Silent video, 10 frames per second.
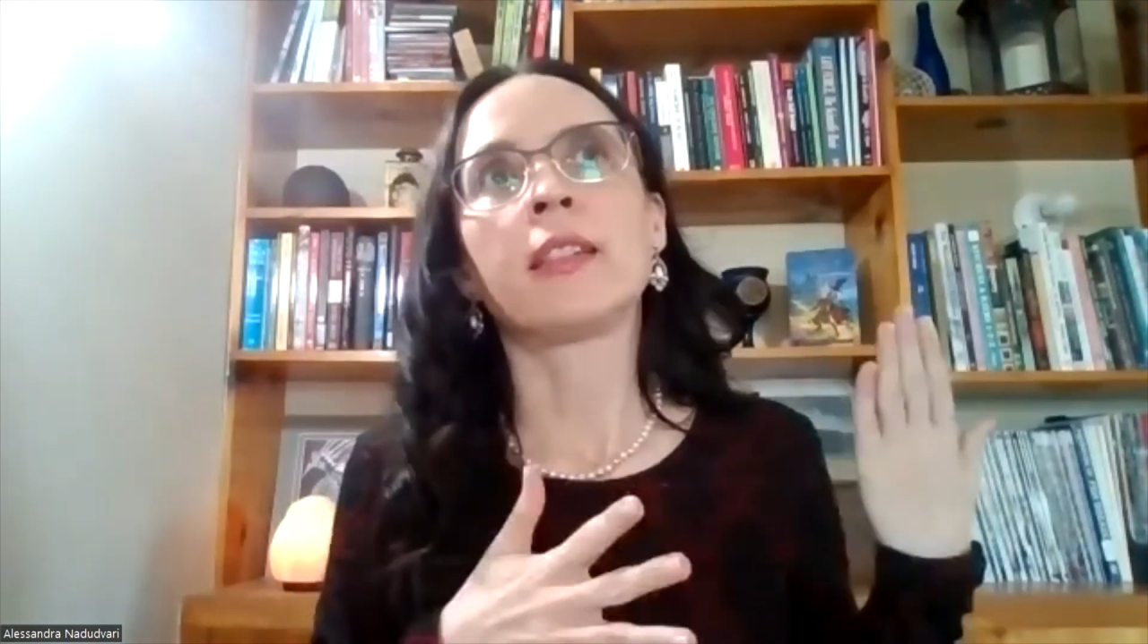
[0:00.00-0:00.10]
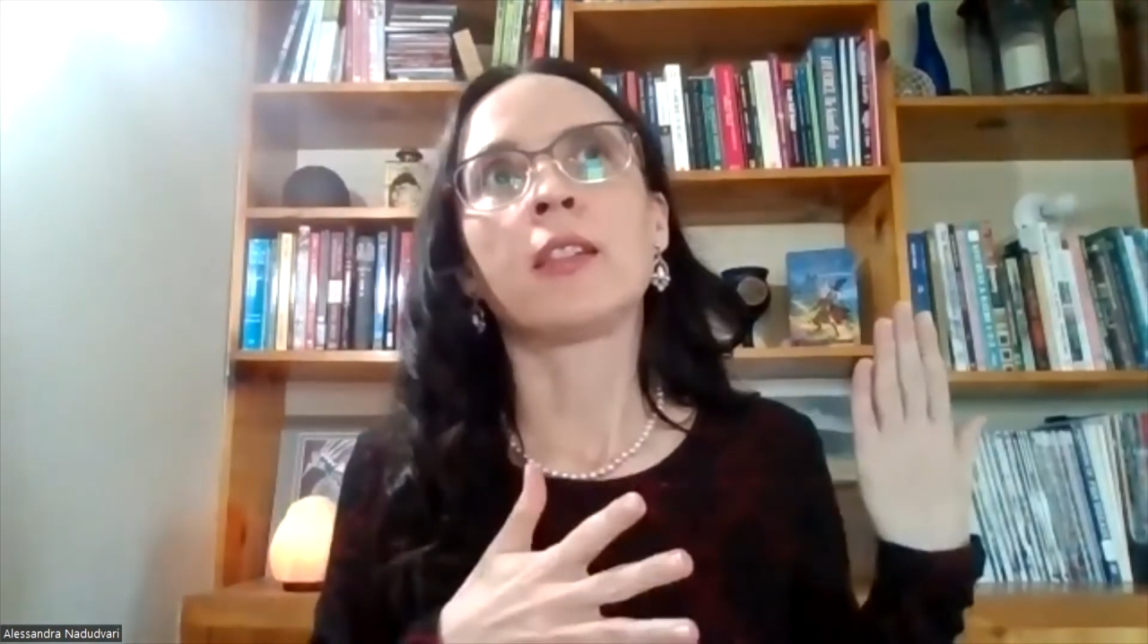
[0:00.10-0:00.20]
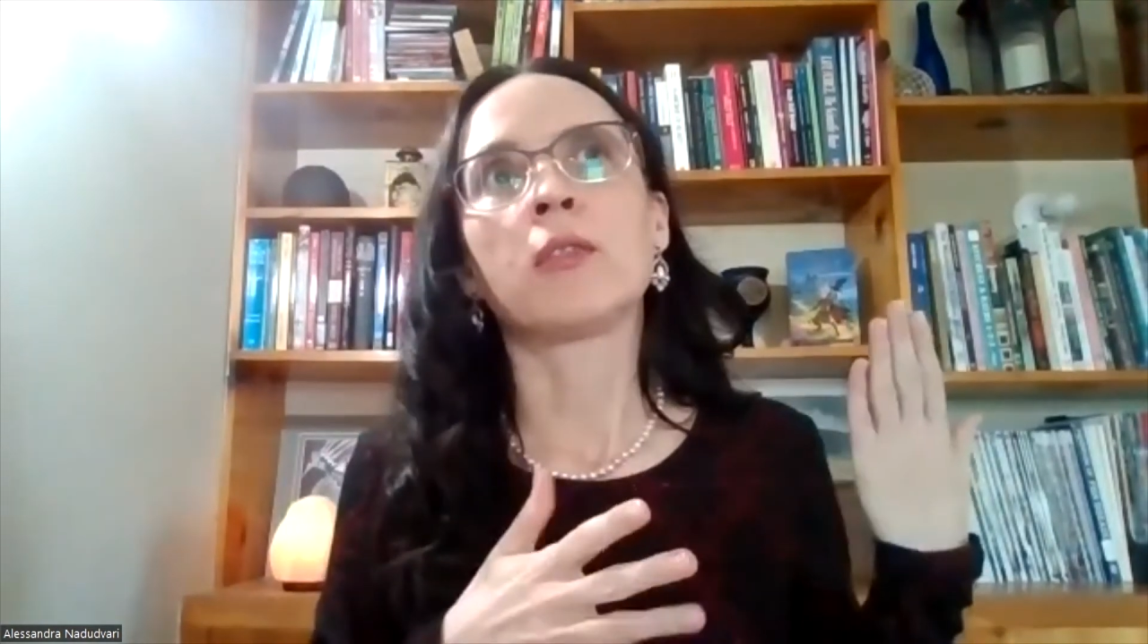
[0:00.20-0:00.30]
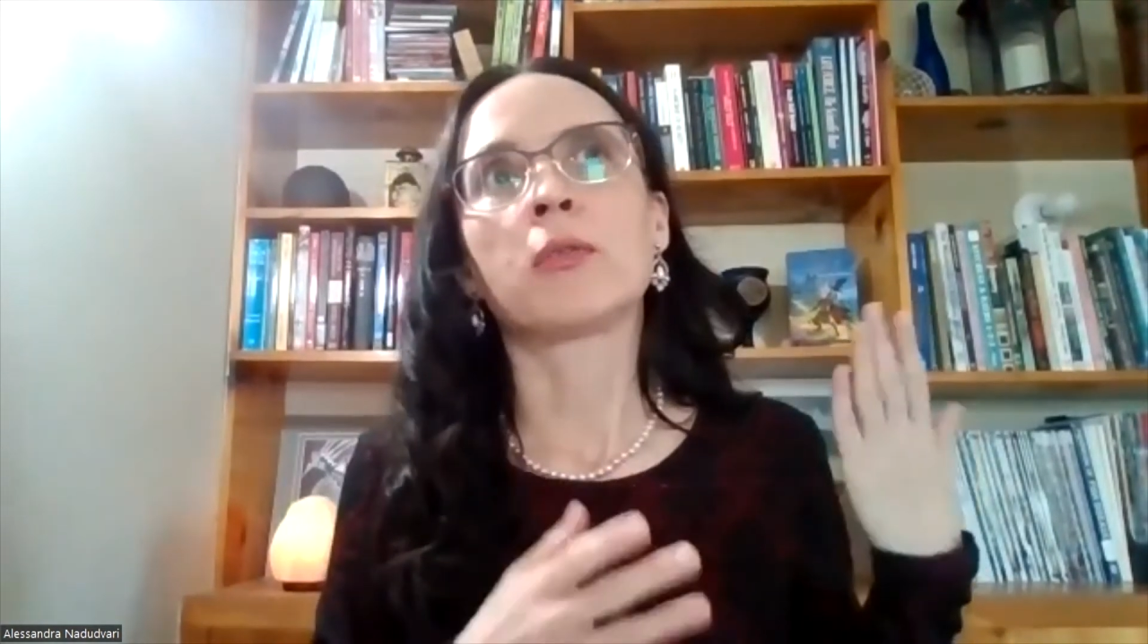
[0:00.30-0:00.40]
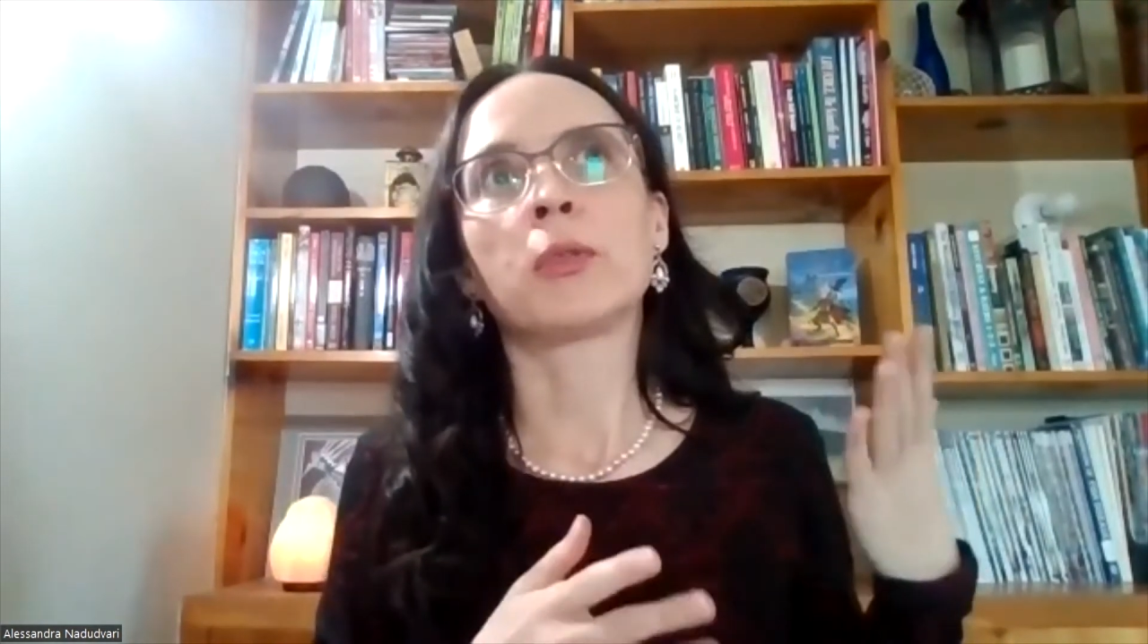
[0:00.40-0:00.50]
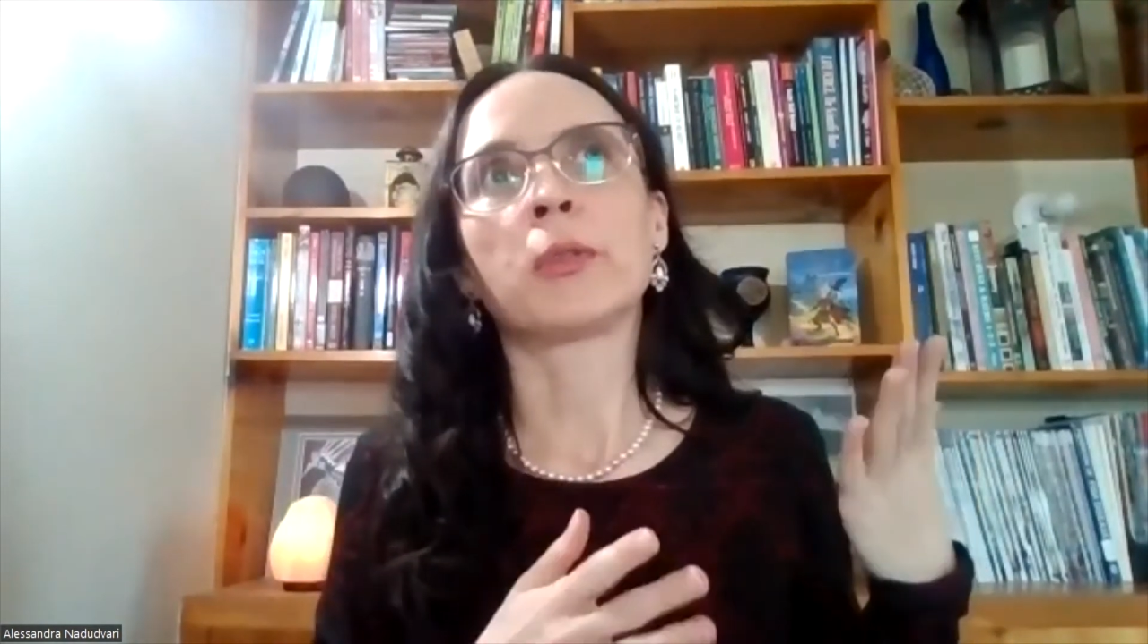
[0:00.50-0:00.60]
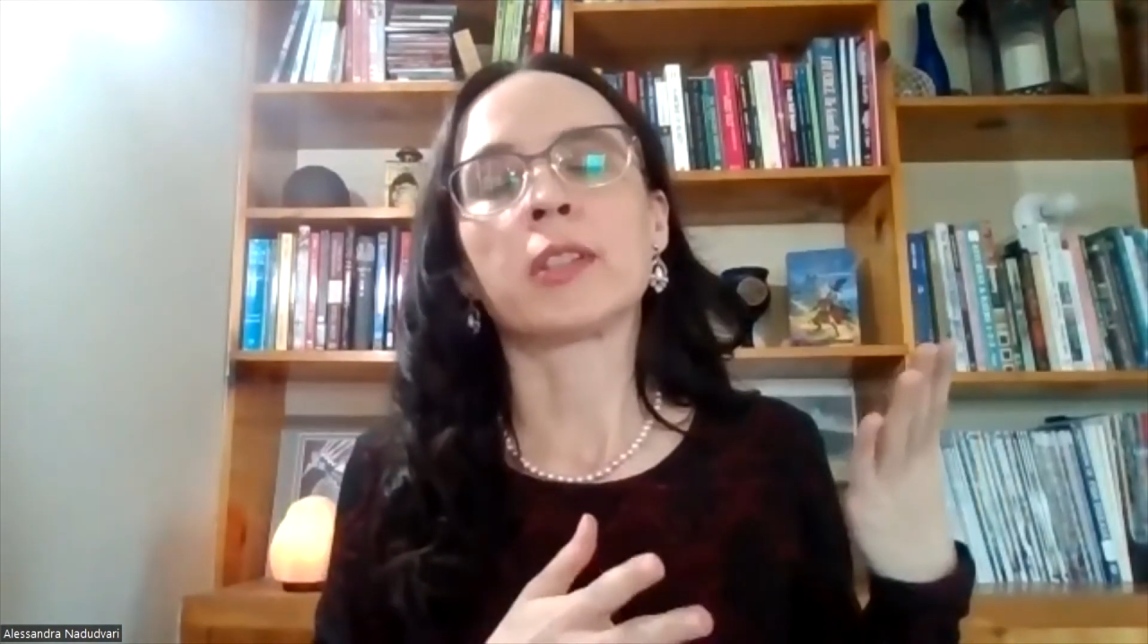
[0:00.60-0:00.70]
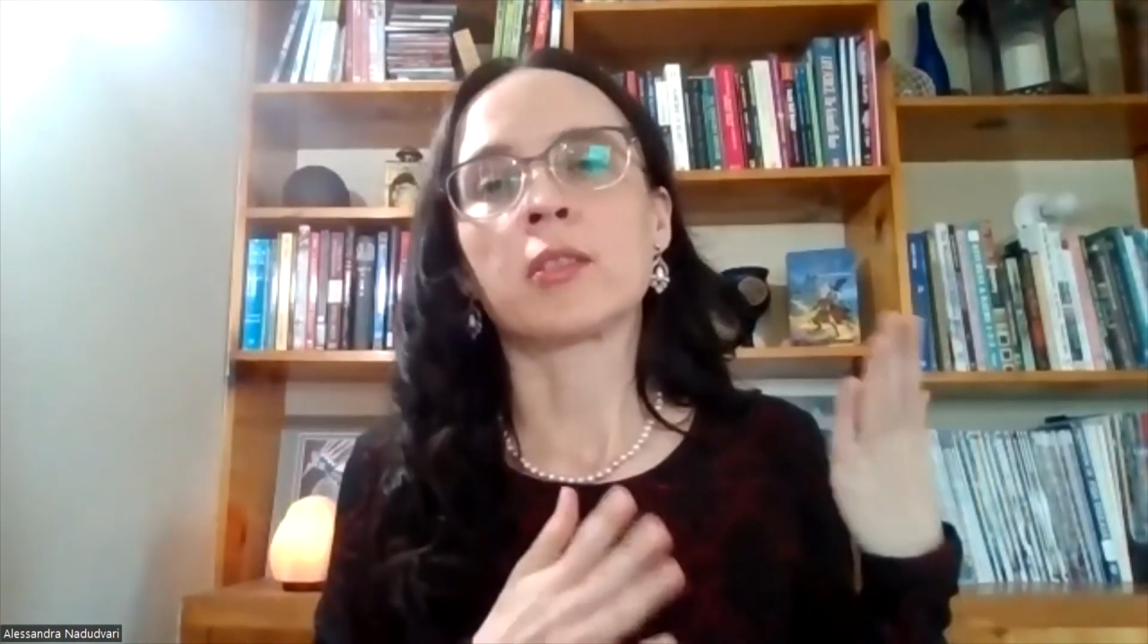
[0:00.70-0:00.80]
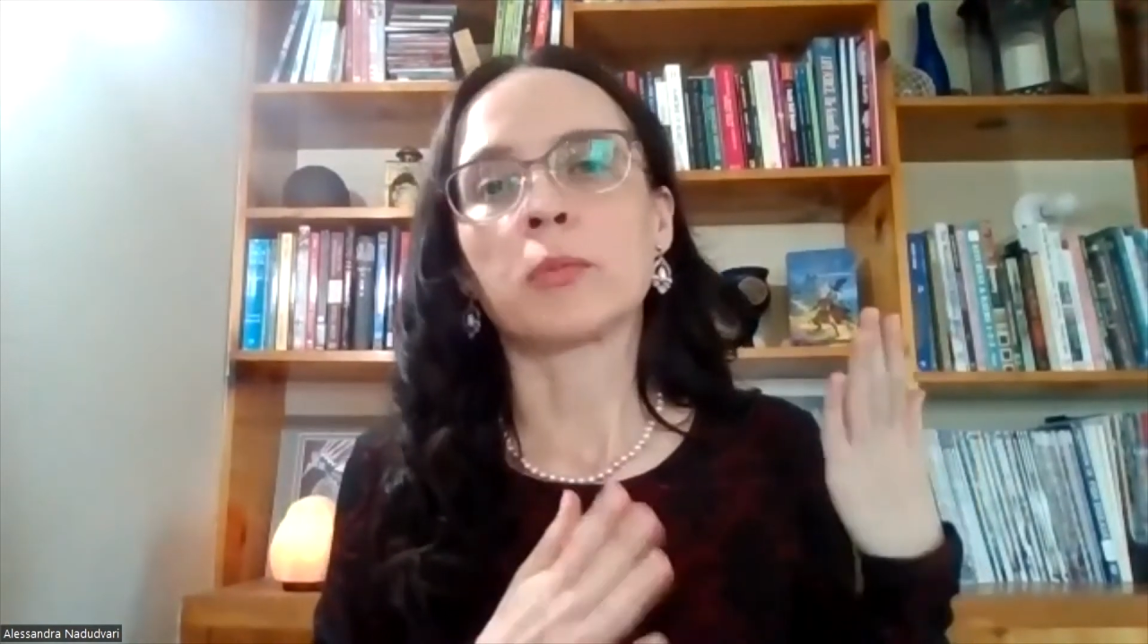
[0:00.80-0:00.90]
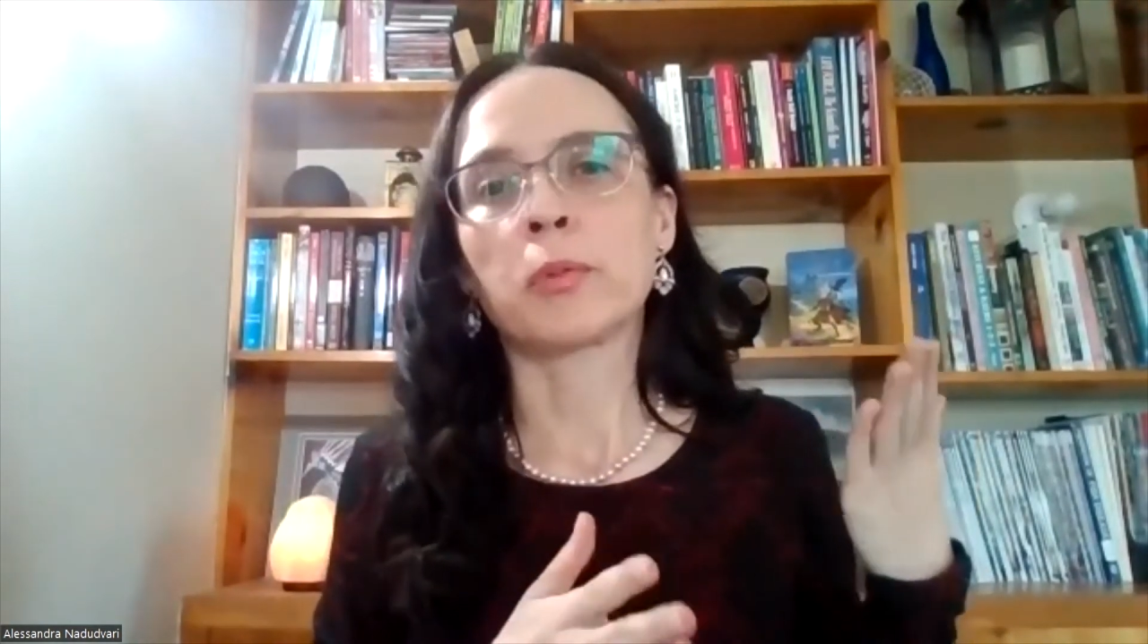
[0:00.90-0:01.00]

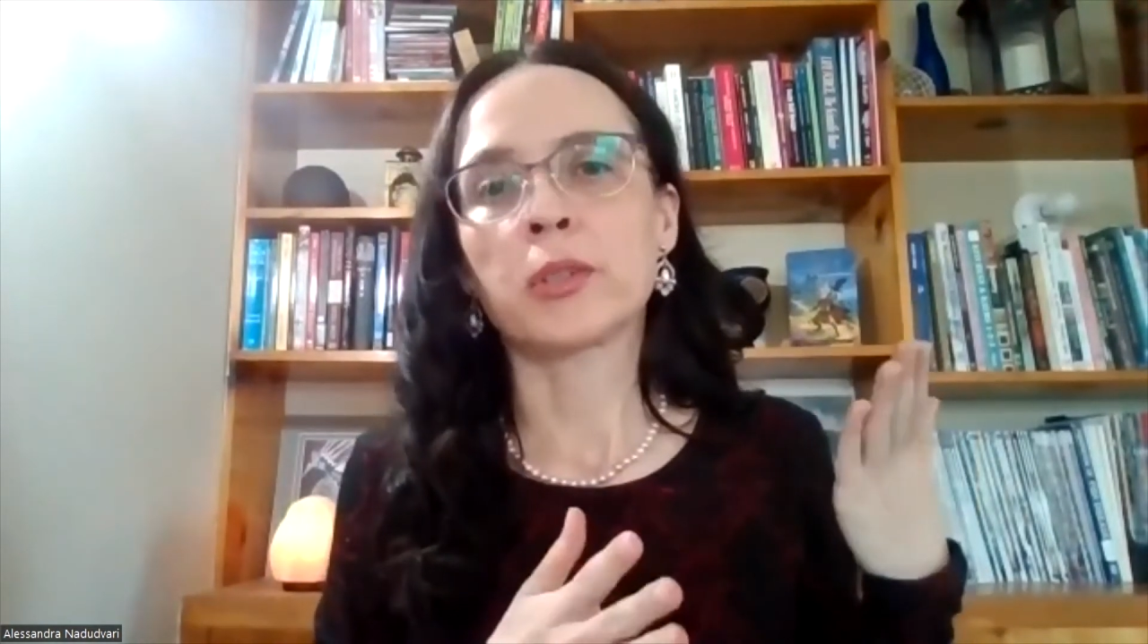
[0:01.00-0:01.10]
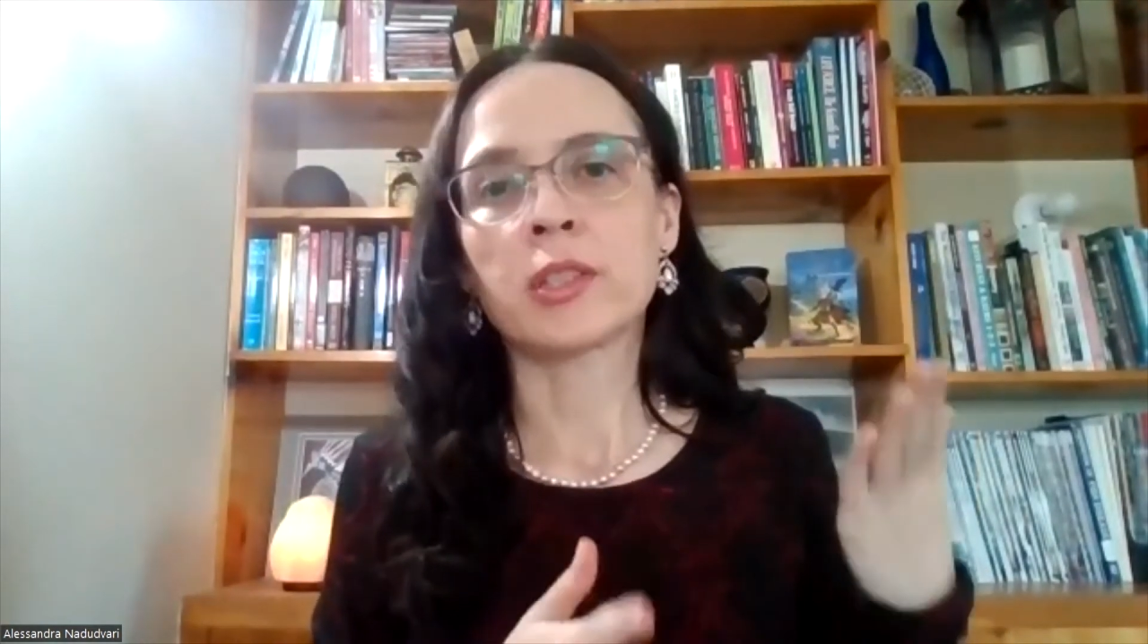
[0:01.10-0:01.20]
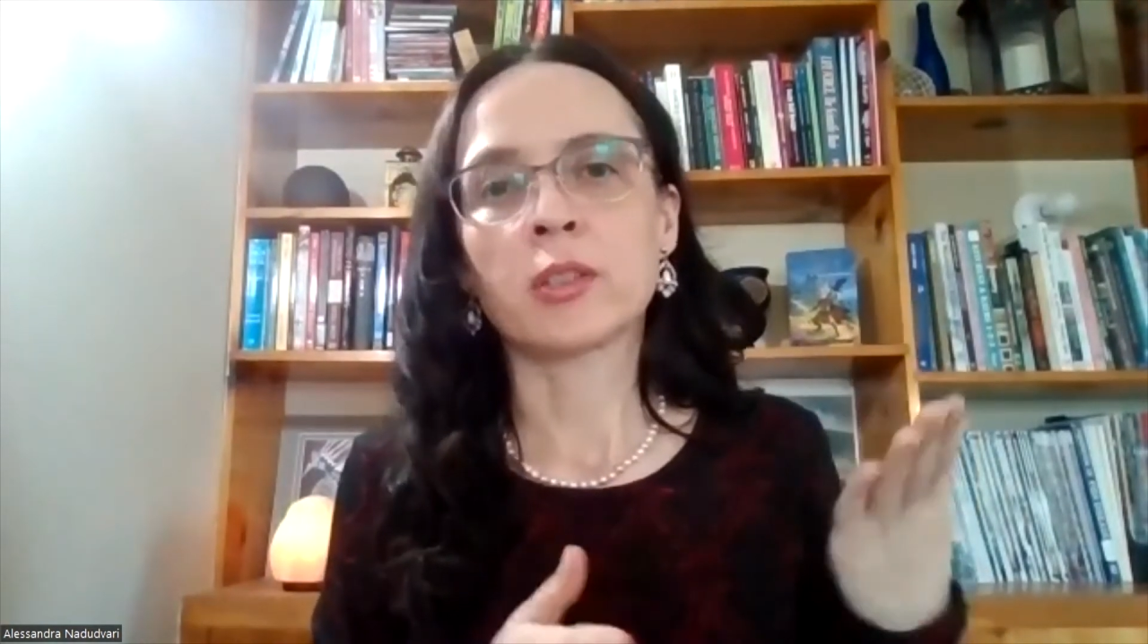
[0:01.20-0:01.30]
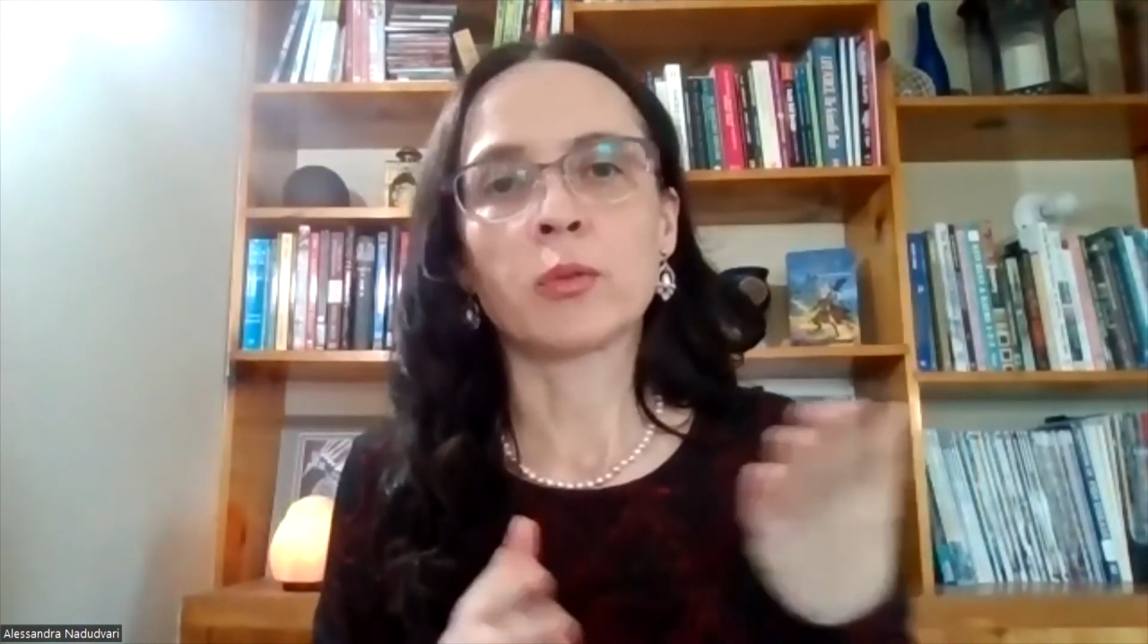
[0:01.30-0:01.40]
influence a person